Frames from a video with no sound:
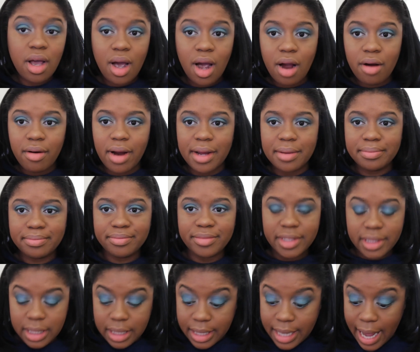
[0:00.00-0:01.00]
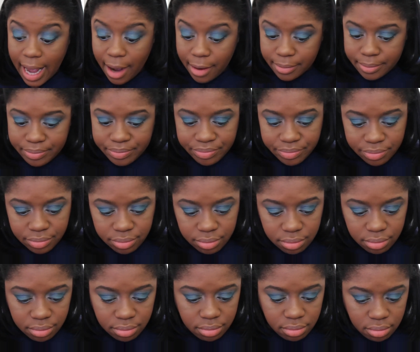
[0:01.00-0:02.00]
All right, now
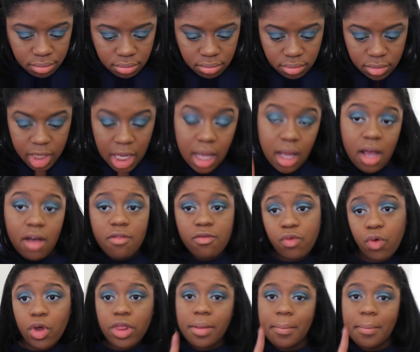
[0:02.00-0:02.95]
for